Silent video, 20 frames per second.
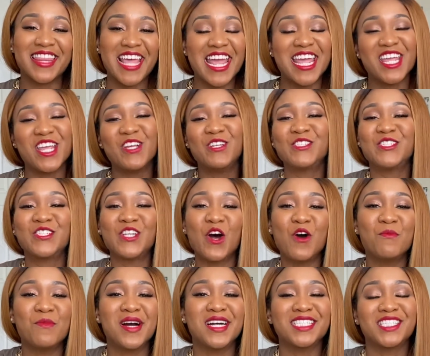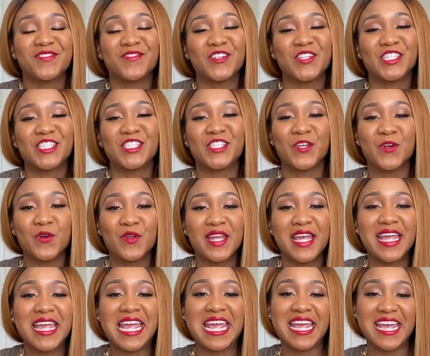Thank you so much for
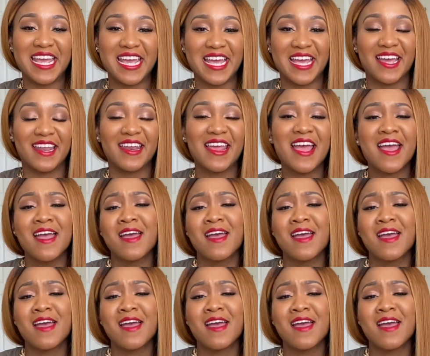tuning in.